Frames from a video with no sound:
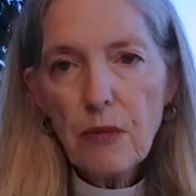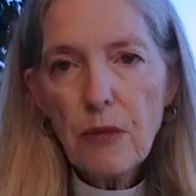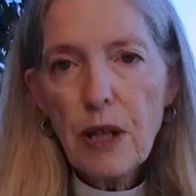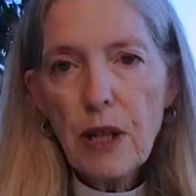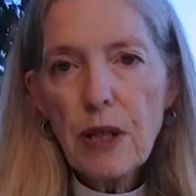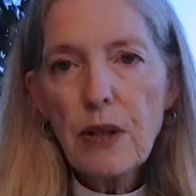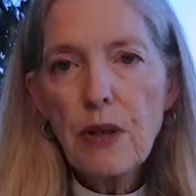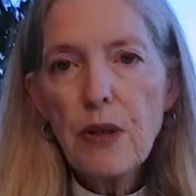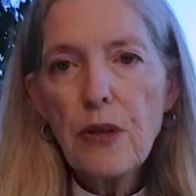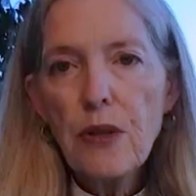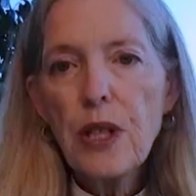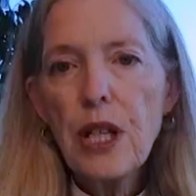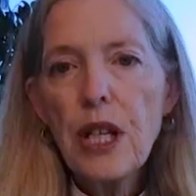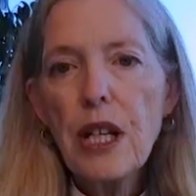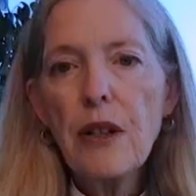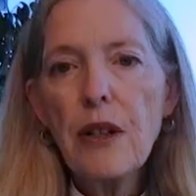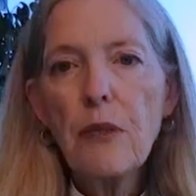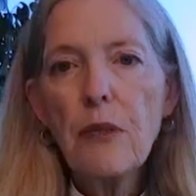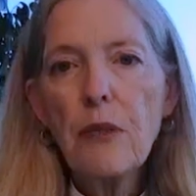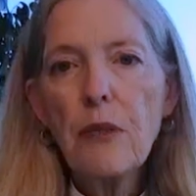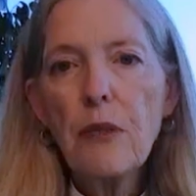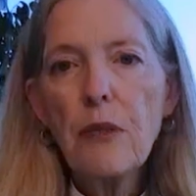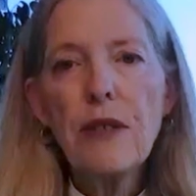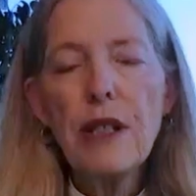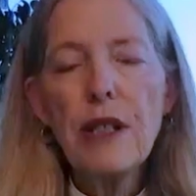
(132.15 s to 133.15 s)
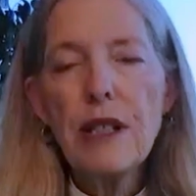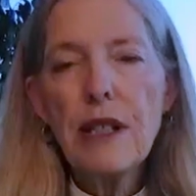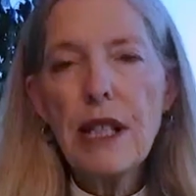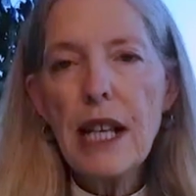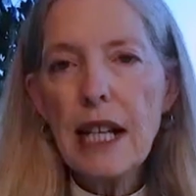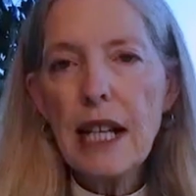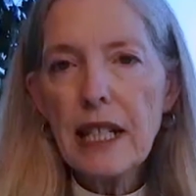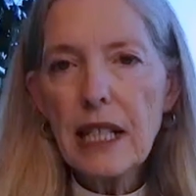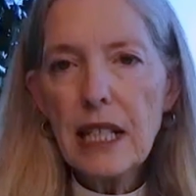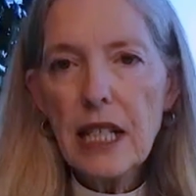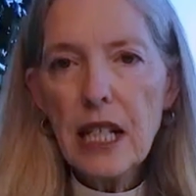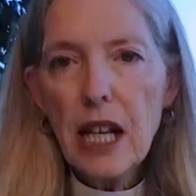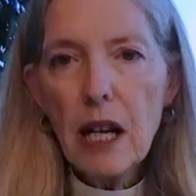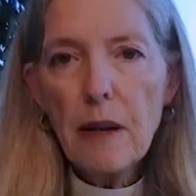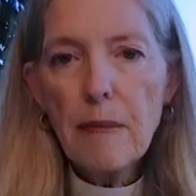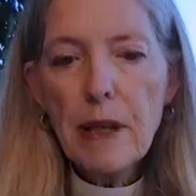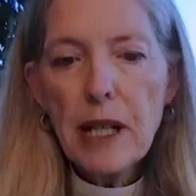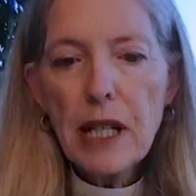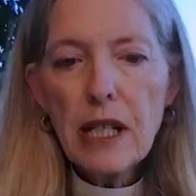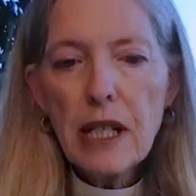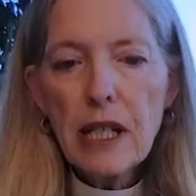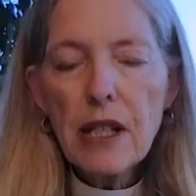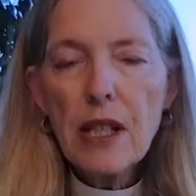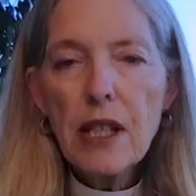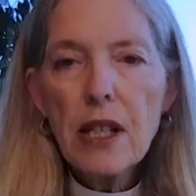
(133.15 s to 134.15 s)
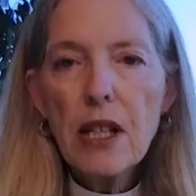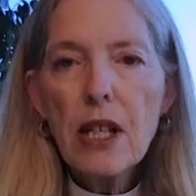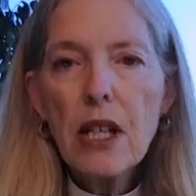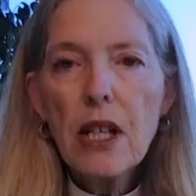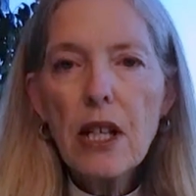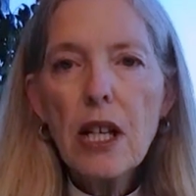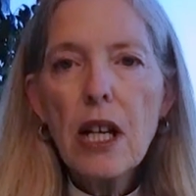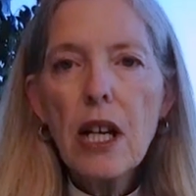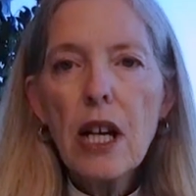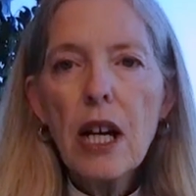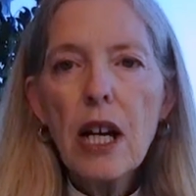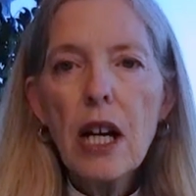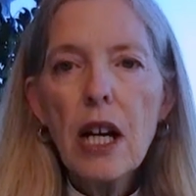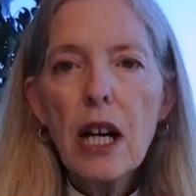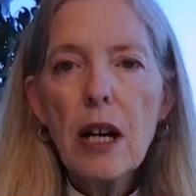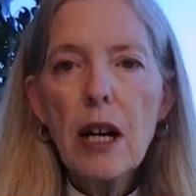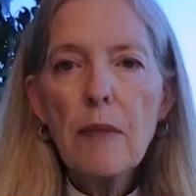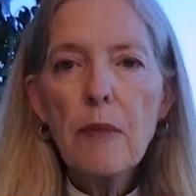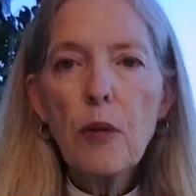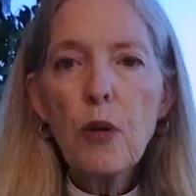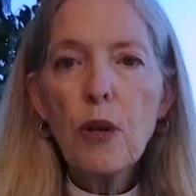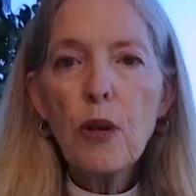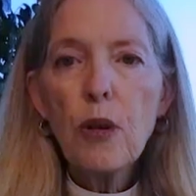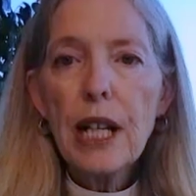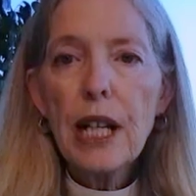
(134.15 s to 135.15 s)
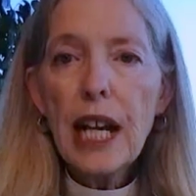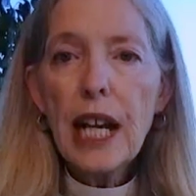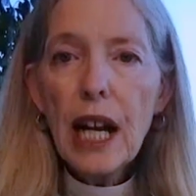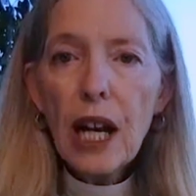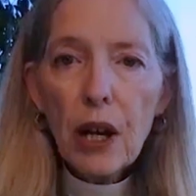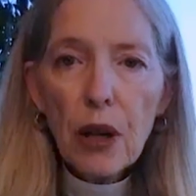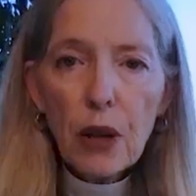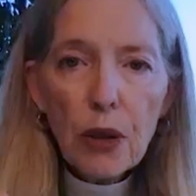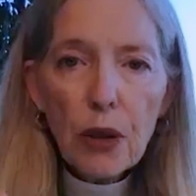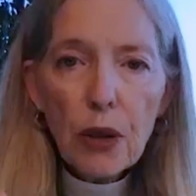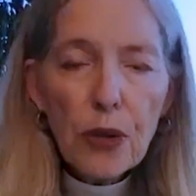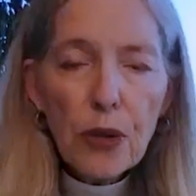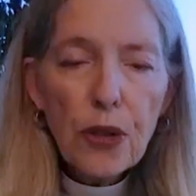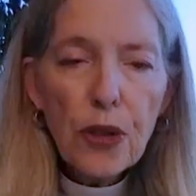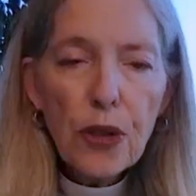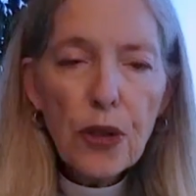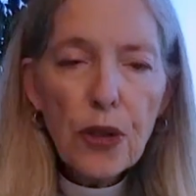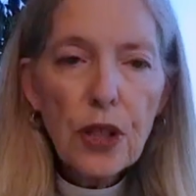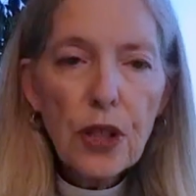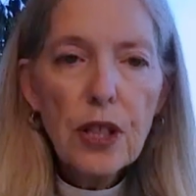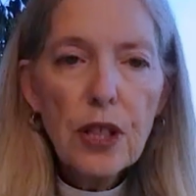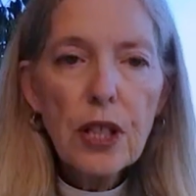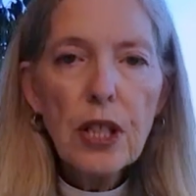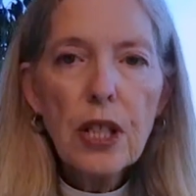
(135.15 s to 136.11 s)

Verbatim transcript: whether they're whether it's economics um, or health